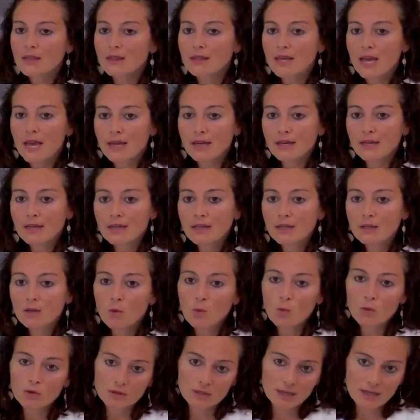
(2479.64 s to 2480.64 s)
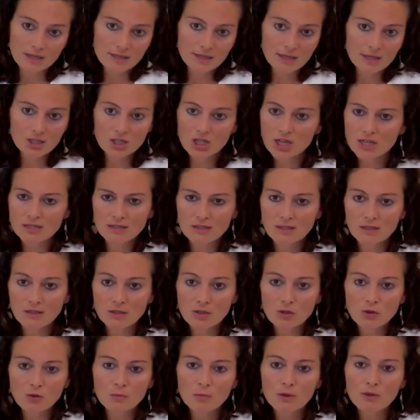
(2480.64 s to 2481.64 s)
Then, what I suggested
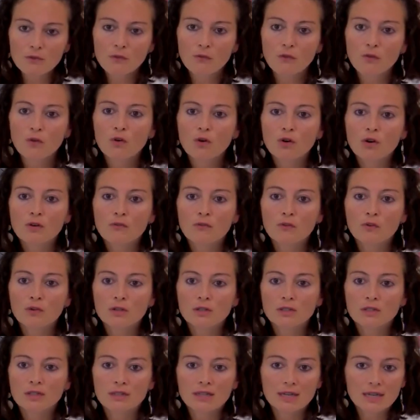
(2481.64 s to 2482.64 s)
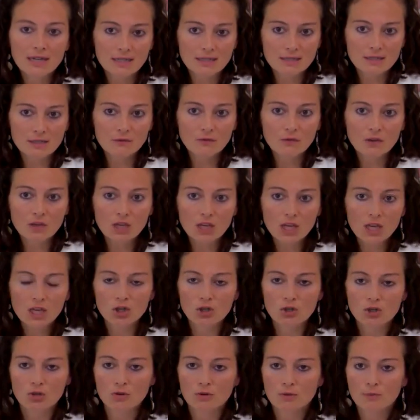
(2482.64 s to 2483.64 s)
you before for the
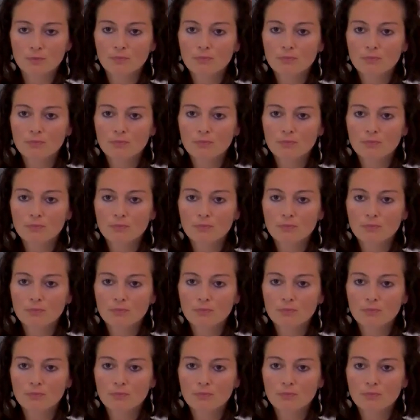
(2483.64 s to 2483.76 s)
decalcification,